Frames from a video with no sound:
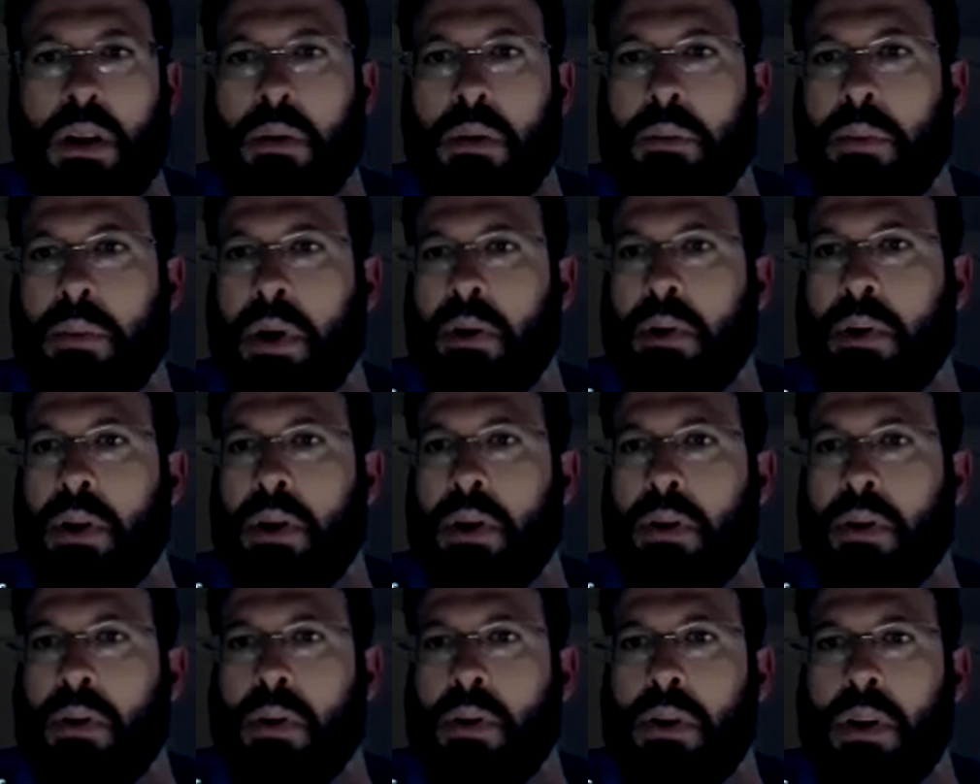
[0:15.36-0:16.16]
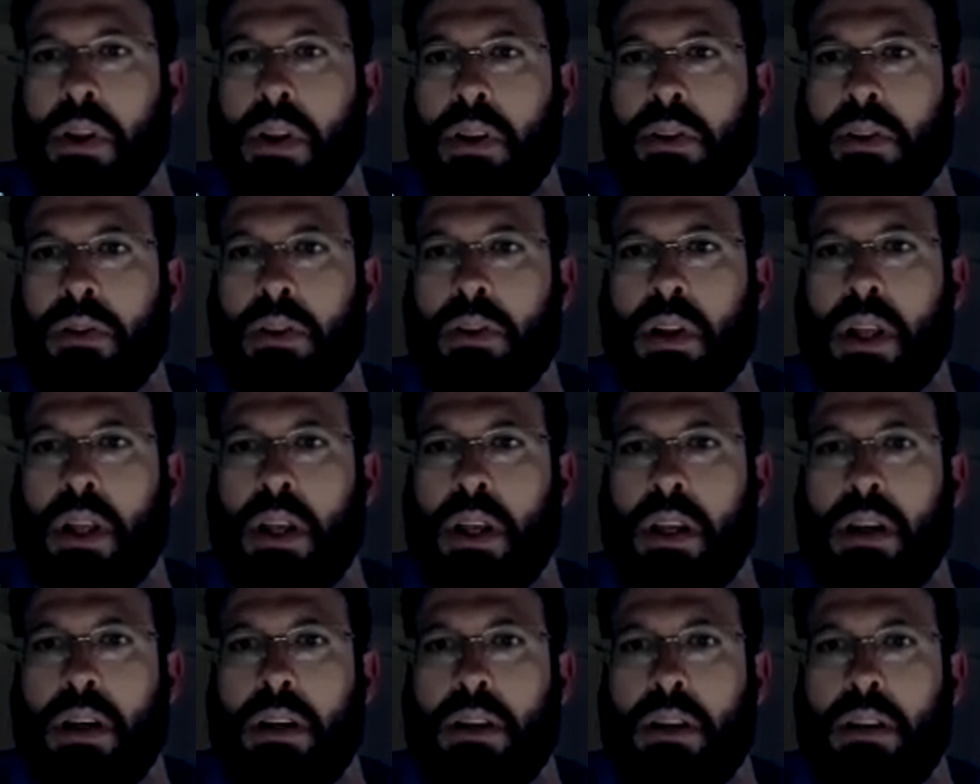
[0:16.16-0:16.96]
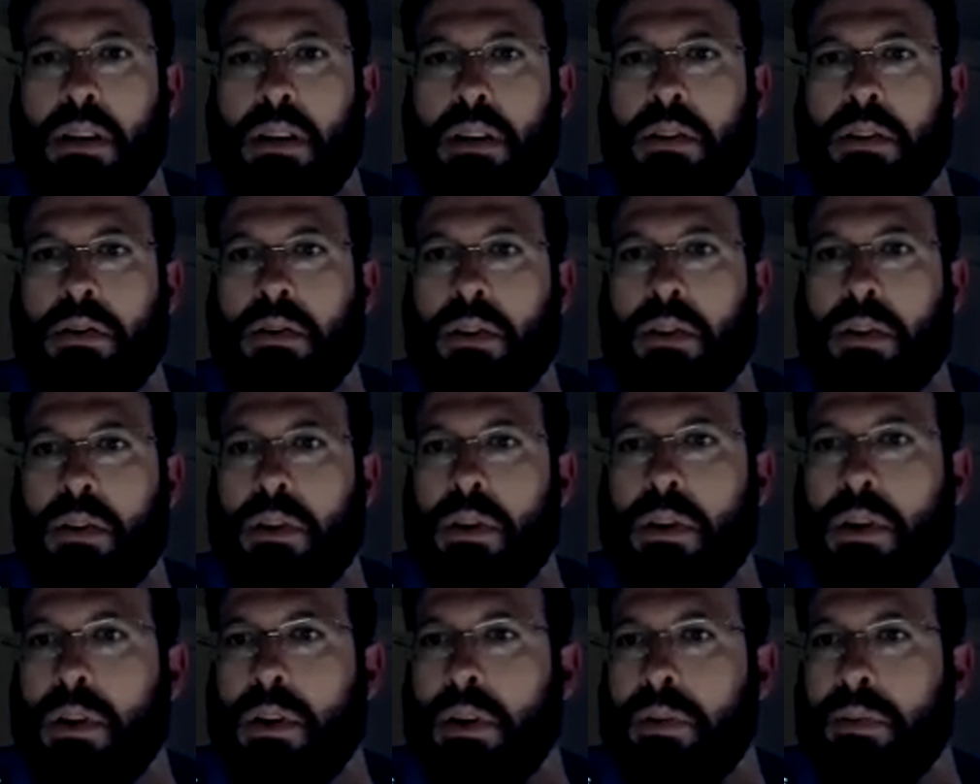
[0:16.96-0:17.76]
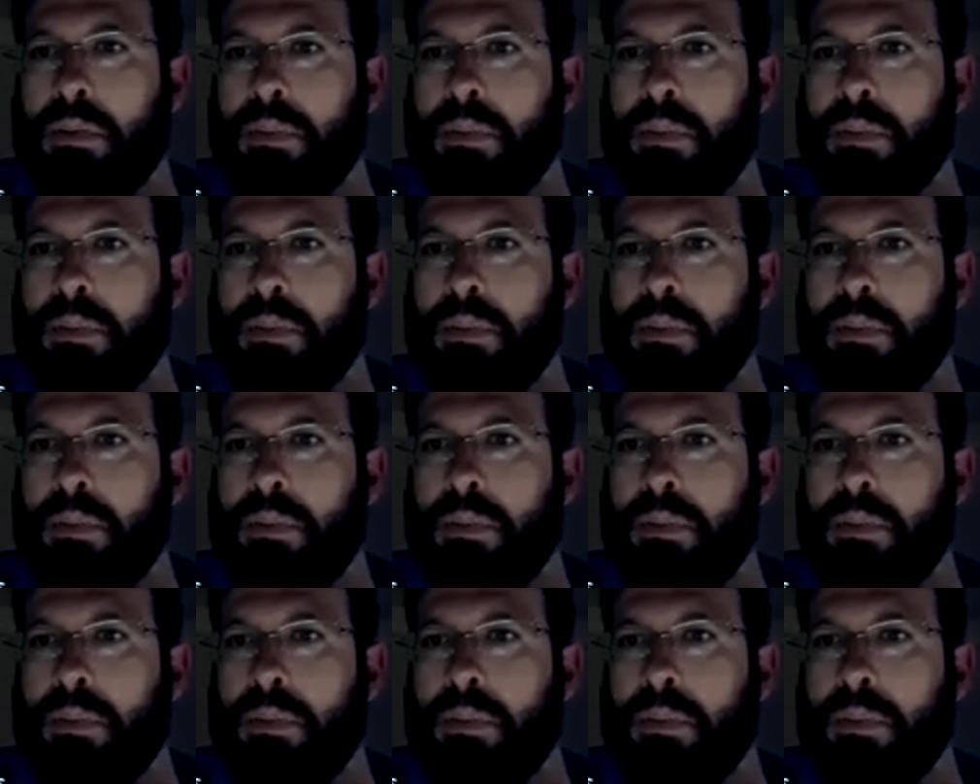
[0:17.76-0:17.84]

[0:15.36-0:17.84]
my recordings land in this folder.